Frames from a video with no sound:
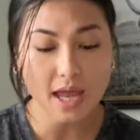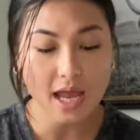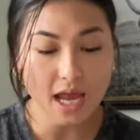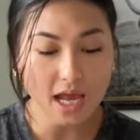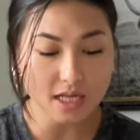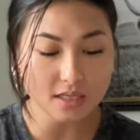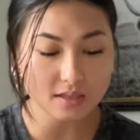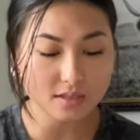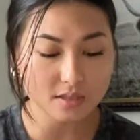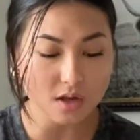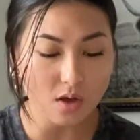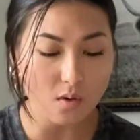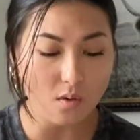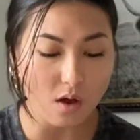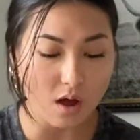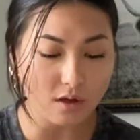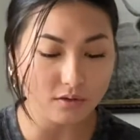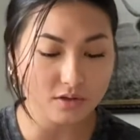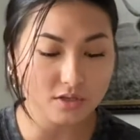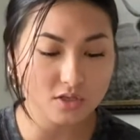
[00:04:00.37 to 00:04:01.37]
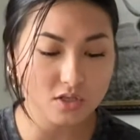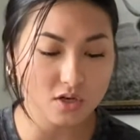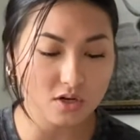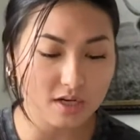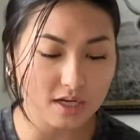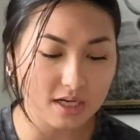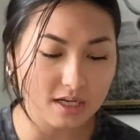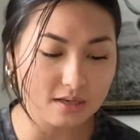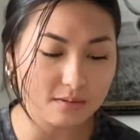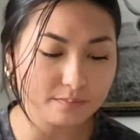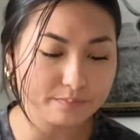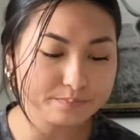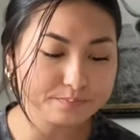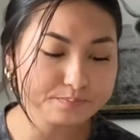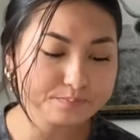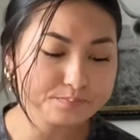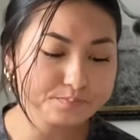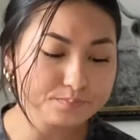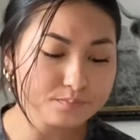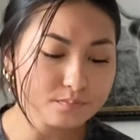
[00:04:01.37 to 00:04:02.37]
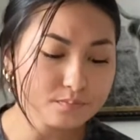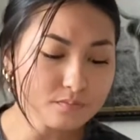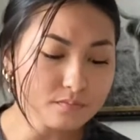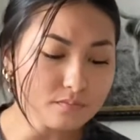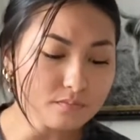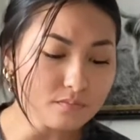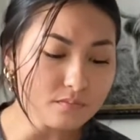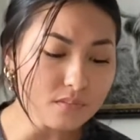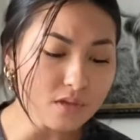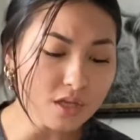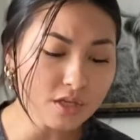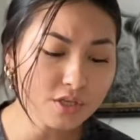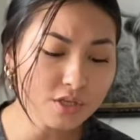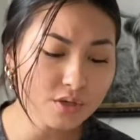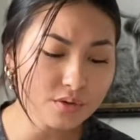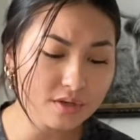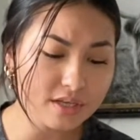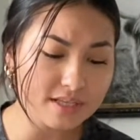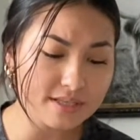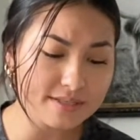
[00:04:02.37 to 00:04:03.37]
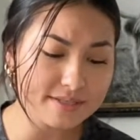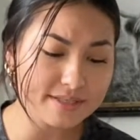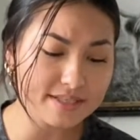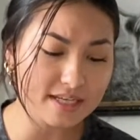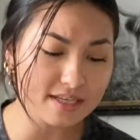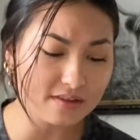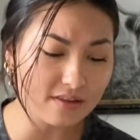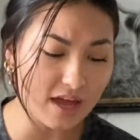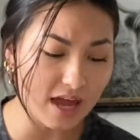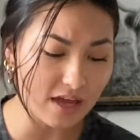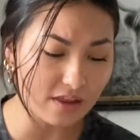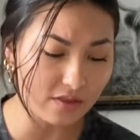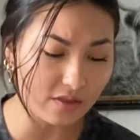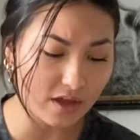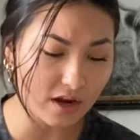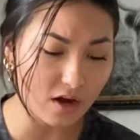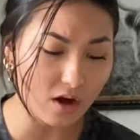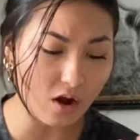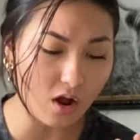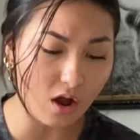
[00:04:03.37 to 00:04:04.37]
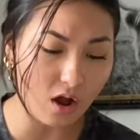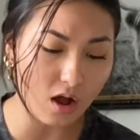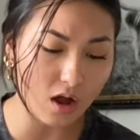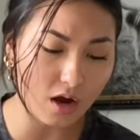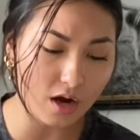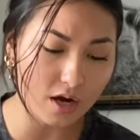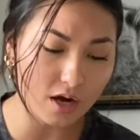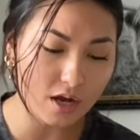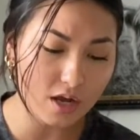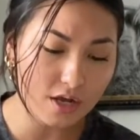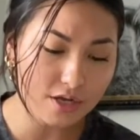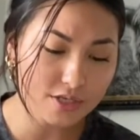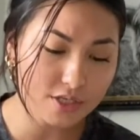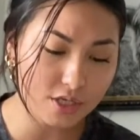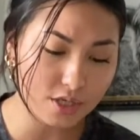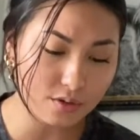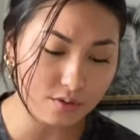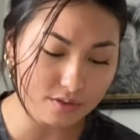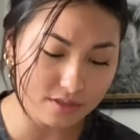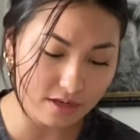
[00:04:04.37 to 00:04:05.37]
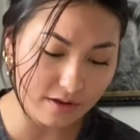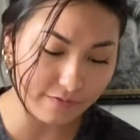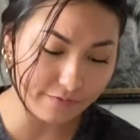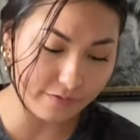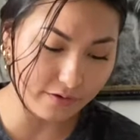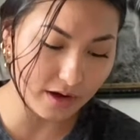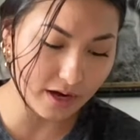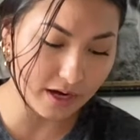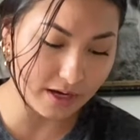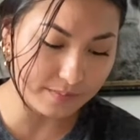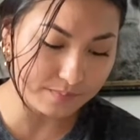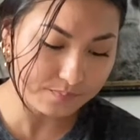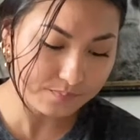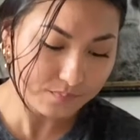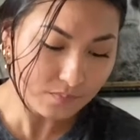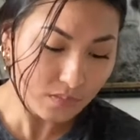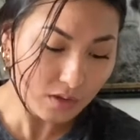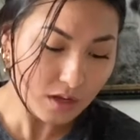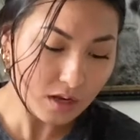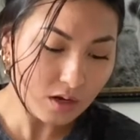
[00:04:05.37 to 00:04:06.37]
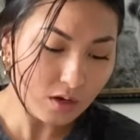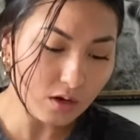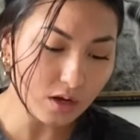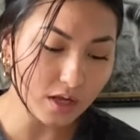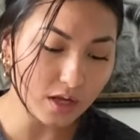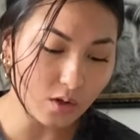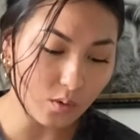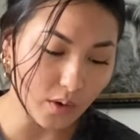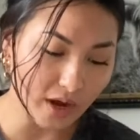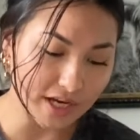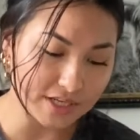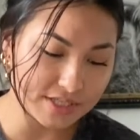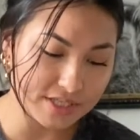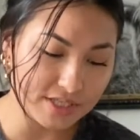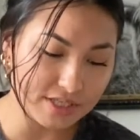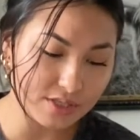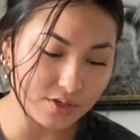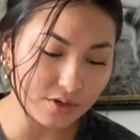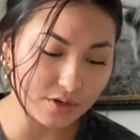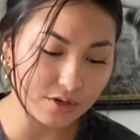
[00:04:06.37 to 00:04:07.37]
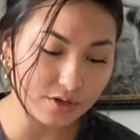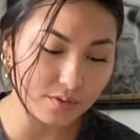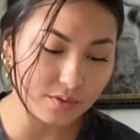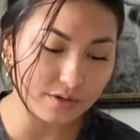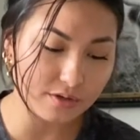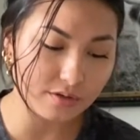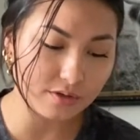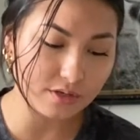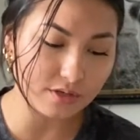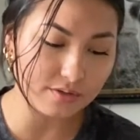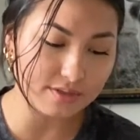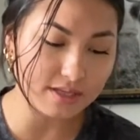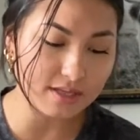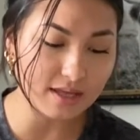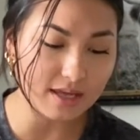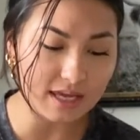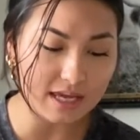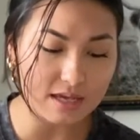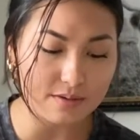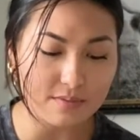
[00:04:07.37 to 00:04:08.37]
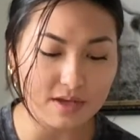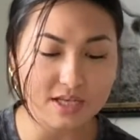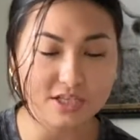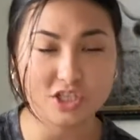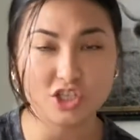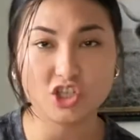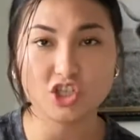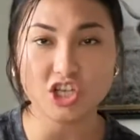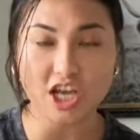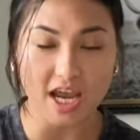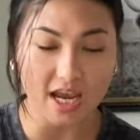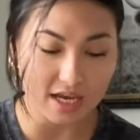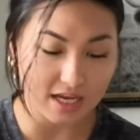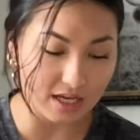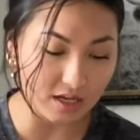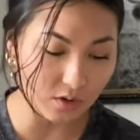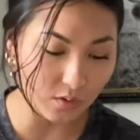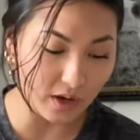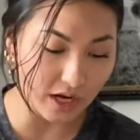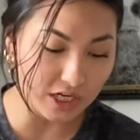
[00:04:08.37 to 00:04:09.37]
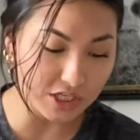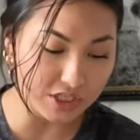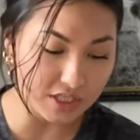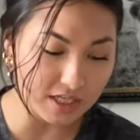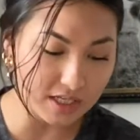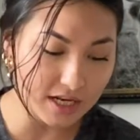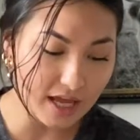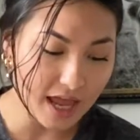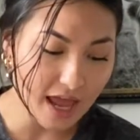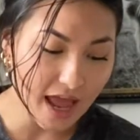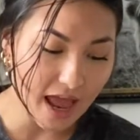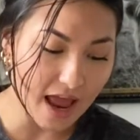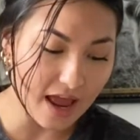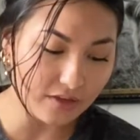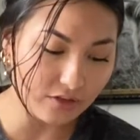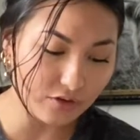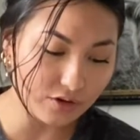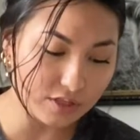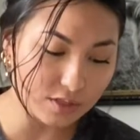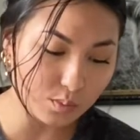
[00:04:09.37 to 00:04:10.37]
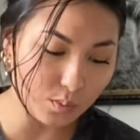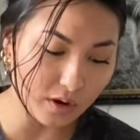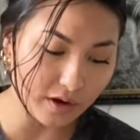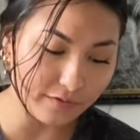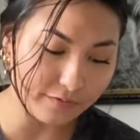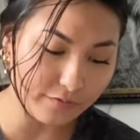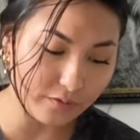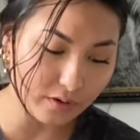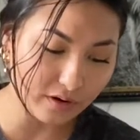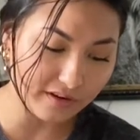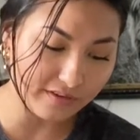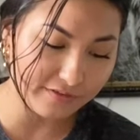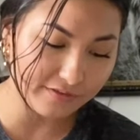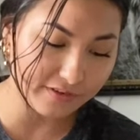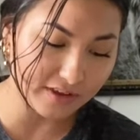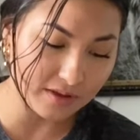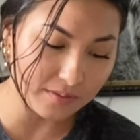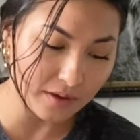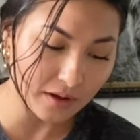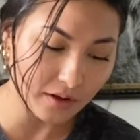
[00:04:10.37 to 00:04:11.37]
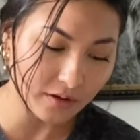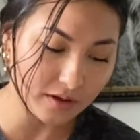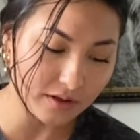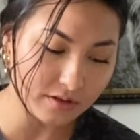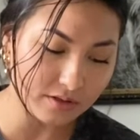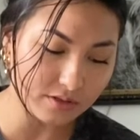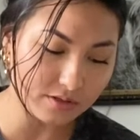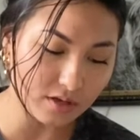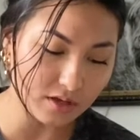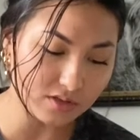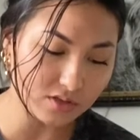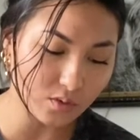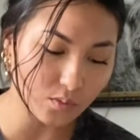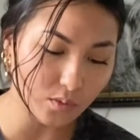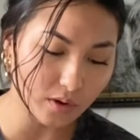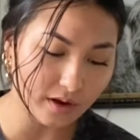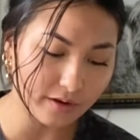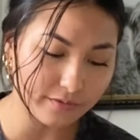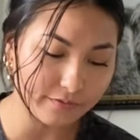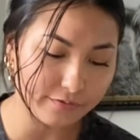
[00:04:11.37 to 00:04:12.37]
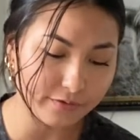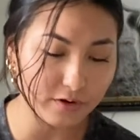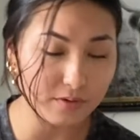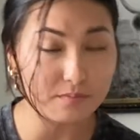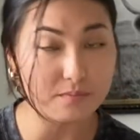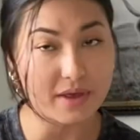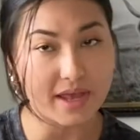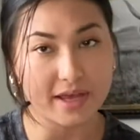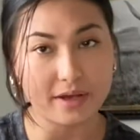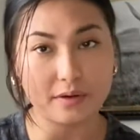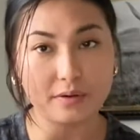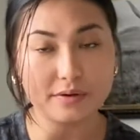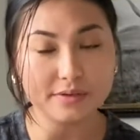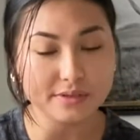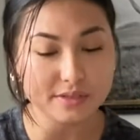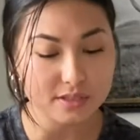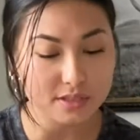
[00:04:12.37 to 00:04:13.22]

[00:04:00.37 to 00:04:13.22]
And so on the screen you can see that there are 2 different equations. You're using the MSJ equation, and there's one for a female and there's also one for males.